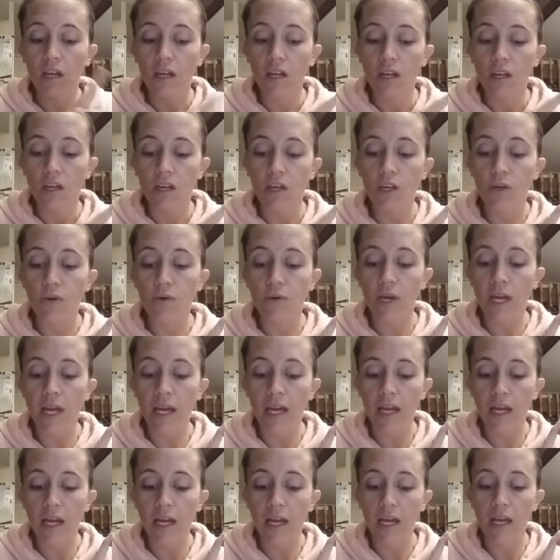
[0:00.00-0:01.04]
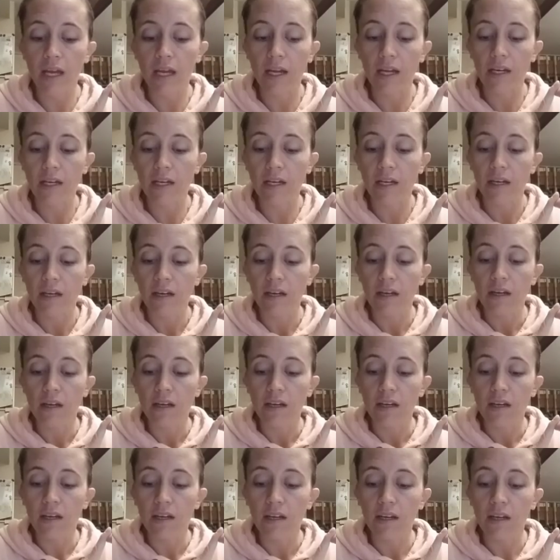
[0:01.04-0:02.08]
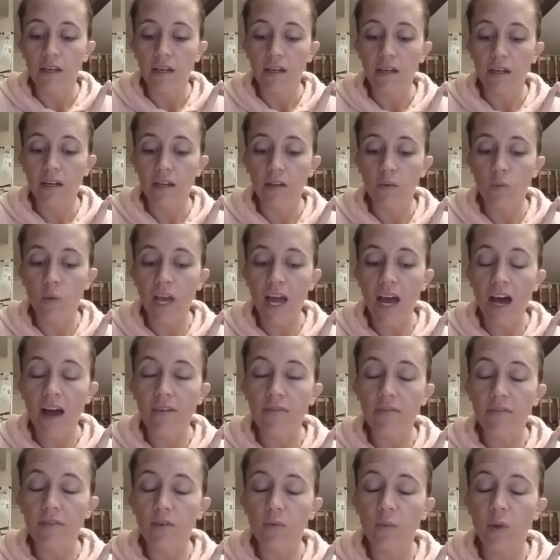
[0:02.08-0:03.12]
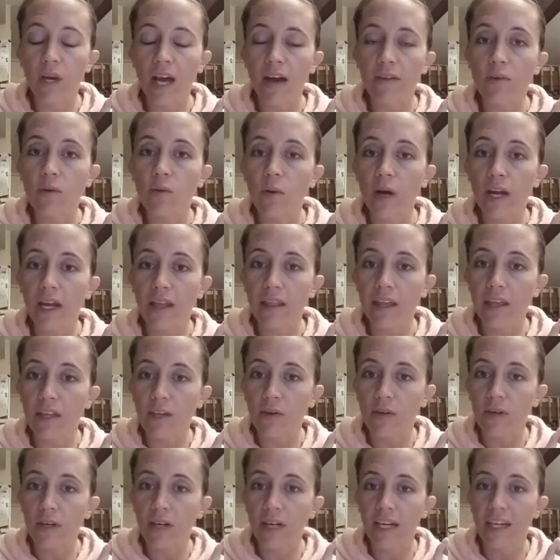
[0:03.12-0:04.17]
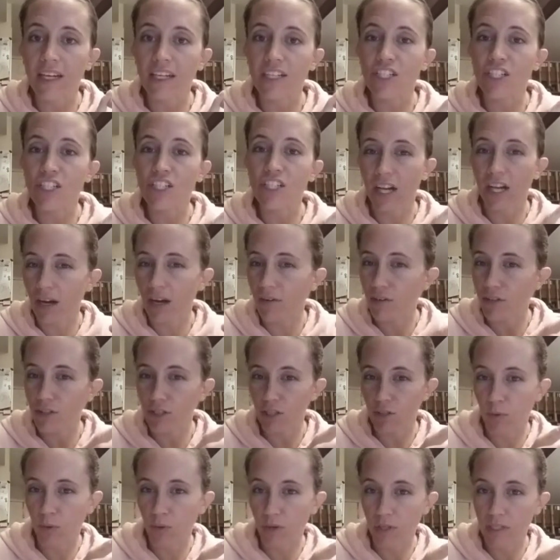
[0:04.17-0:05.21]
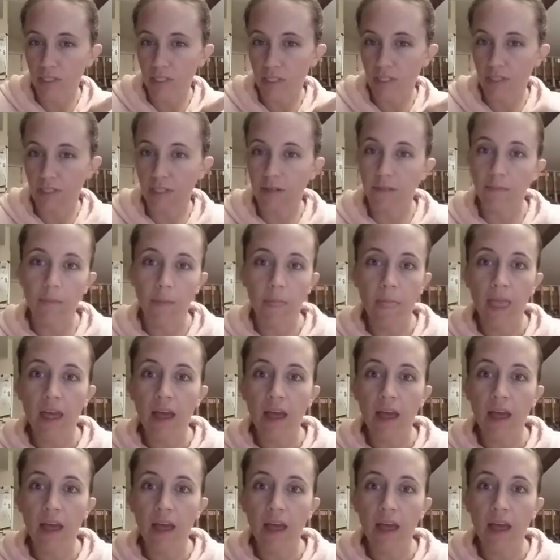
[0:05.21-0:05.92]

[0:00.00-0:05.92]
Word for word: you can we have we have a way that you can kind of check out our support system.